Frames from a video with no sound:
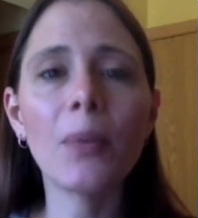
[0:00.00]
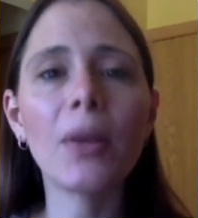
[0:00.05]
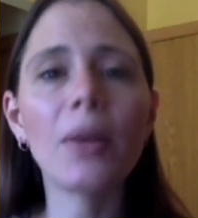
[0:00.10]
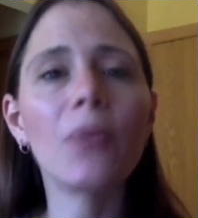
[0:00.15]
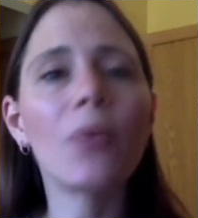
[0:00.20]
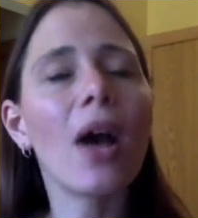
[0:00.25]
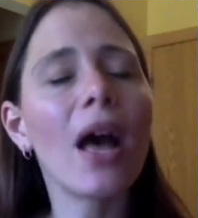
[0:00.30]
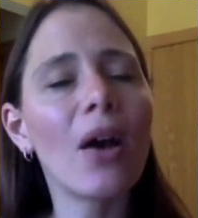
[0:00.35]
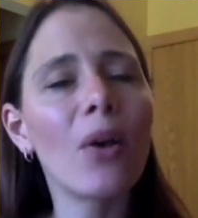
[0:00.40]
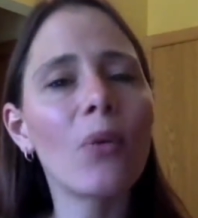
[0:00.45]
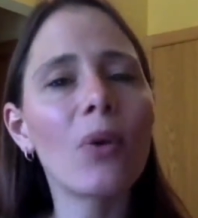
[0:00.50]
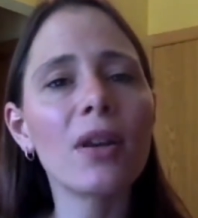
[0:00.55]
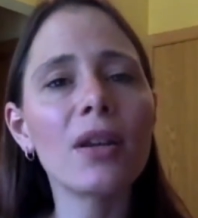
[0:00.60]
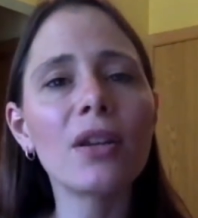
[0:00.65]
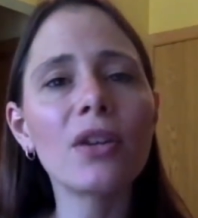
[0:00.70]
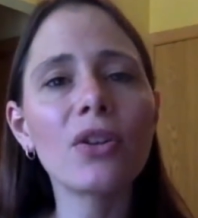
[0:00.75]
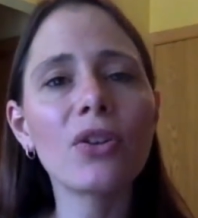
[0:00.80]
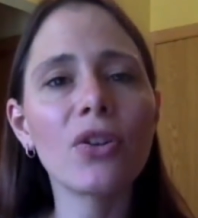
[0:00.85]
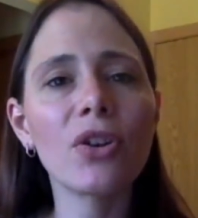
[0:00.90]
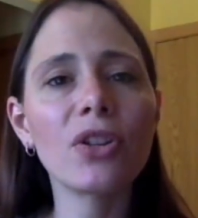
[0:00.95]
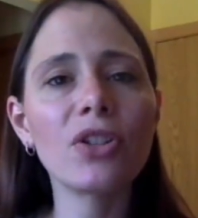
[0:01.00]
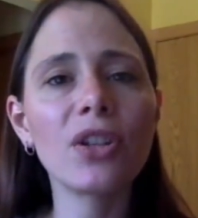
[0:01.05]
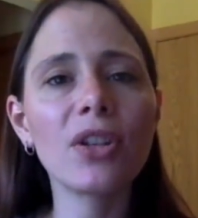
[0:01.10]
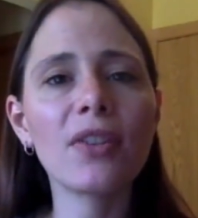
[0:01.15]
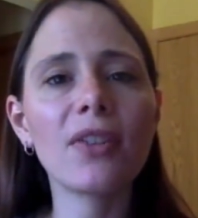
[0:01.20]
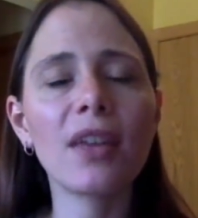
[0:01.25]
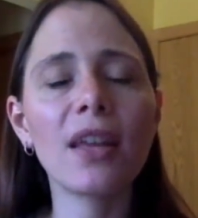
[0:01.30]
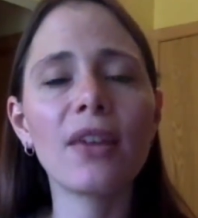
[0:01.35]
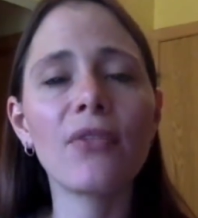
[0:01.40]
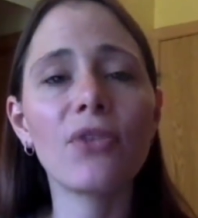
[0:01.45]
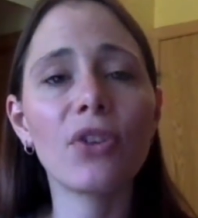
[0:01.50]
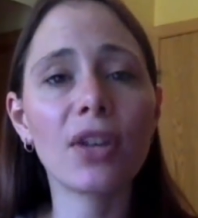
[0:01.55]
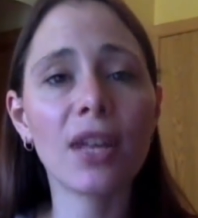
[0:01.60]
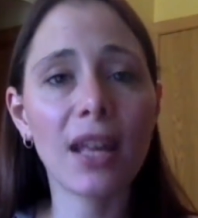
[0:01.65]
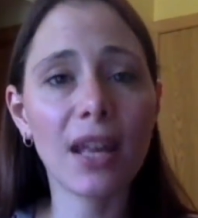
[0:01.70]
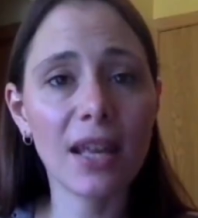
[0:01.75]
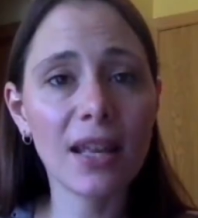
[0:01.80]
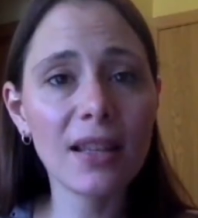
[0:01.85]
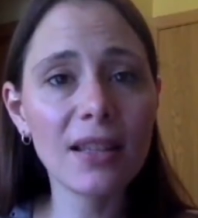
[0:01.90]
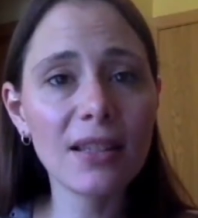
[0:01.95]
But wow, what an encouraging thing for
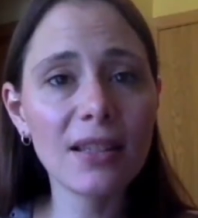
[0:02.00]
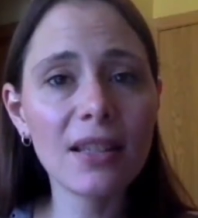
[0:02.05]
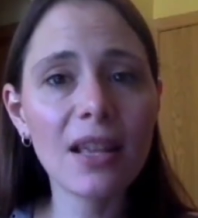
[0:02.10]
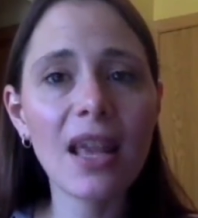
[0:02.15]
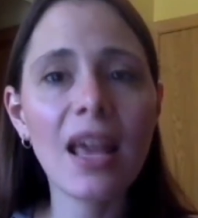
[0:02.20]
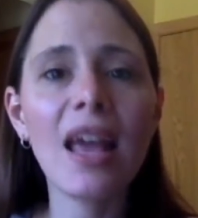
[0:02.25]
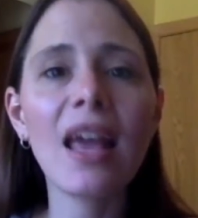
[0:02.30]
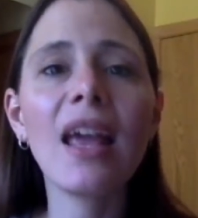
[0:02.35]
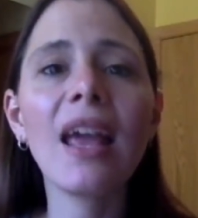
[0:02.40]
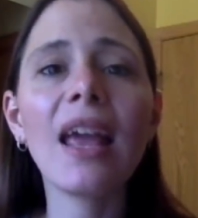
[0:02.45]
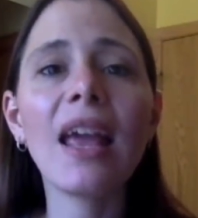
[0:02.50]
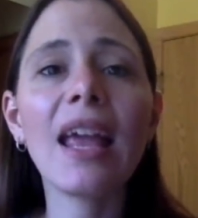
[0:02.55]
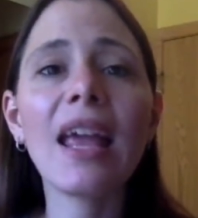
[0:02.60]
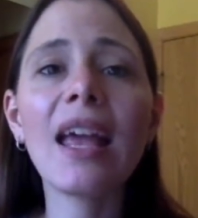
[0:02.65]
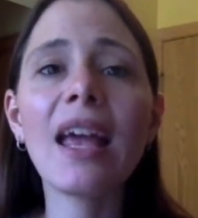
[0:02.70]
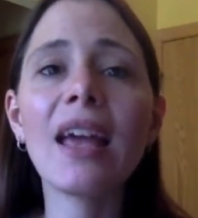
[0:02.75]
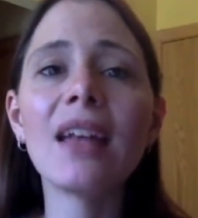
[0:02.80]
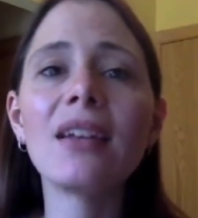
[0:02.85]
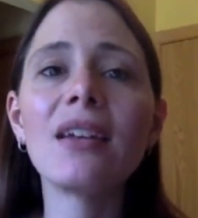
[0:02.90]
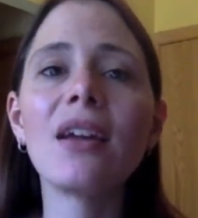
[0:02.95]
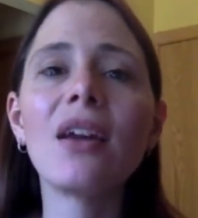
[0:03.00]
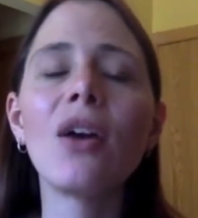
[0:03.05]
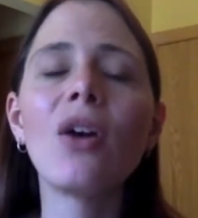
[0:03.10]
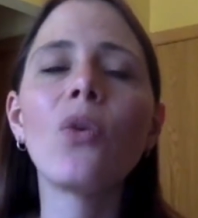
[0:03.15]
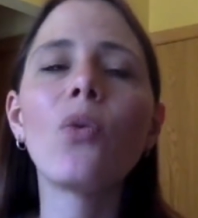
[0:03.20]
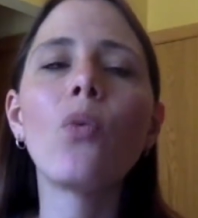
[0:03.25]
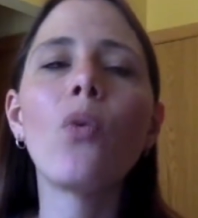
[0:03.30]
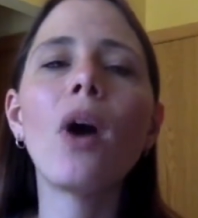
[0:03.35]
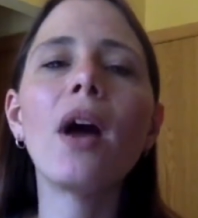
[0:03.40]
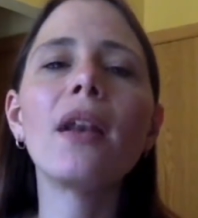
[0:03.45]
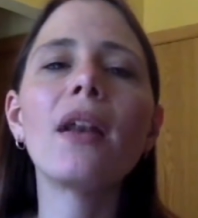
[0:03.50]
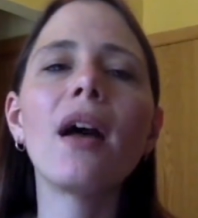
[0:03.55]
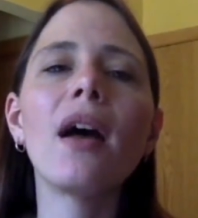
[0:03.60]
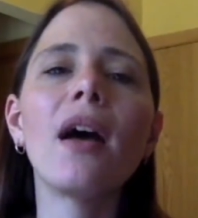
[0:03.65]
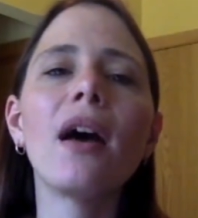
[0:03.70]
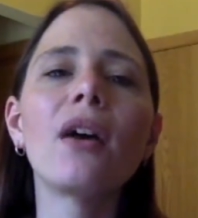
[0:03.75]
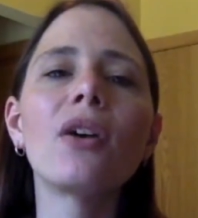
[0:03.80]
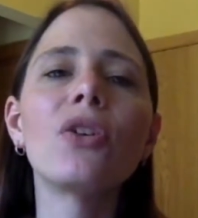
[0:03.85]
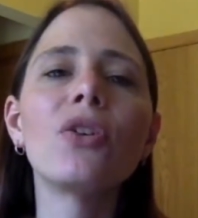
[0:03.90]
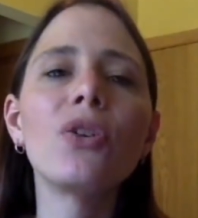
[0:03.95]
kids, and what
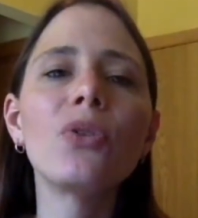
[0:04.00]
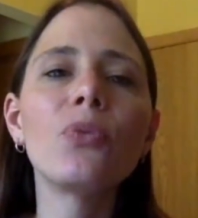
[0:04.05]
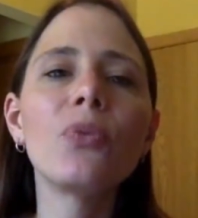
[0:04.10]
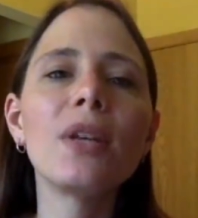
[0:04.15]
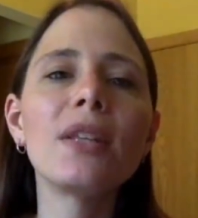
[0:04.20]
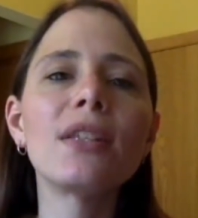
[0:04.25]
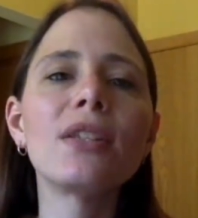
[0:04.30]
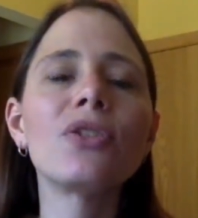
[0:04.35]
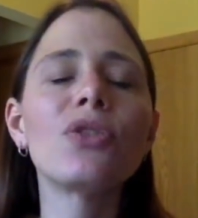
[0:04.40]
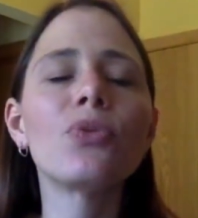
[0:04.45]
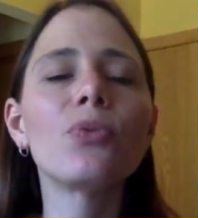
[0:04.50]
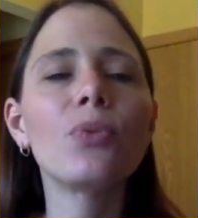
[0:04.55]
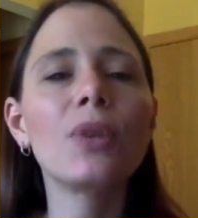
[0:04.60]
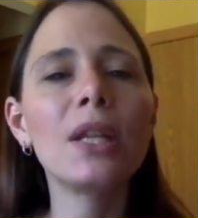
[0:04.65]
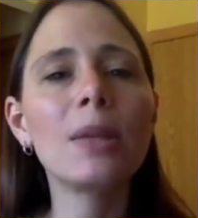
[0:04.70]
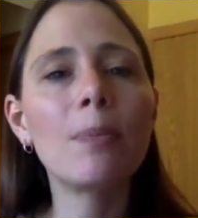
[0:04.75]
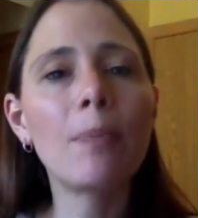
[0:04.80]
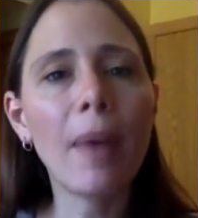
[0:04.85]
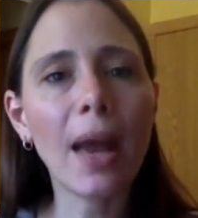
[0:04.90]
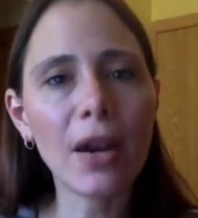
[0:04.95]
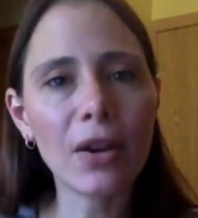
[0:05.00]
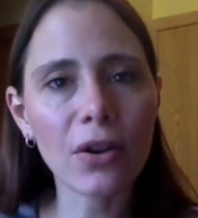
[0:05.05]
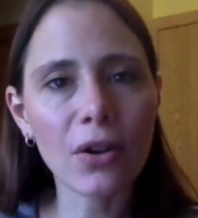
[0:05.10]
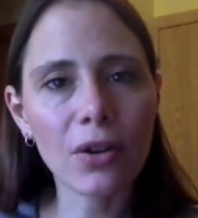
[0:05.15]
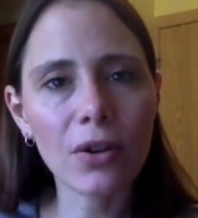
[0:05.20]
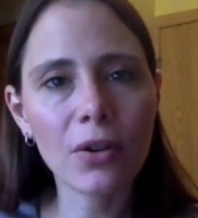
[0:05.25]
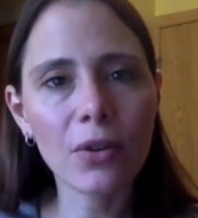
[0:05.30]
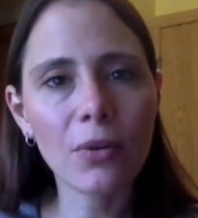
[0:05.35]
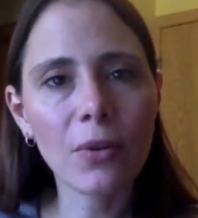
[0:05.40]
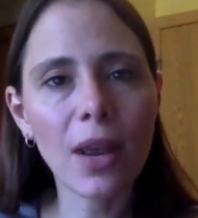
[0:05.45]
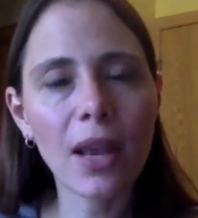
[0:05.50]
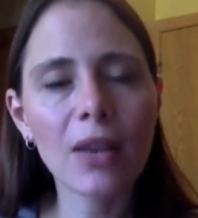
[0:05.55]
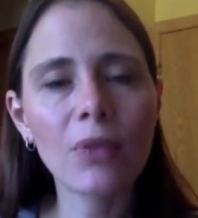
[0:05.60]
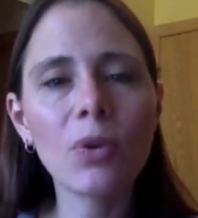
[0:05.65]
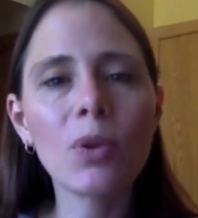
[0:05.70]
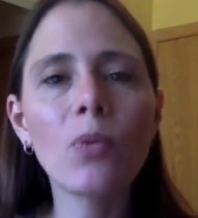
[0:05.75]
a good reason to read better, right?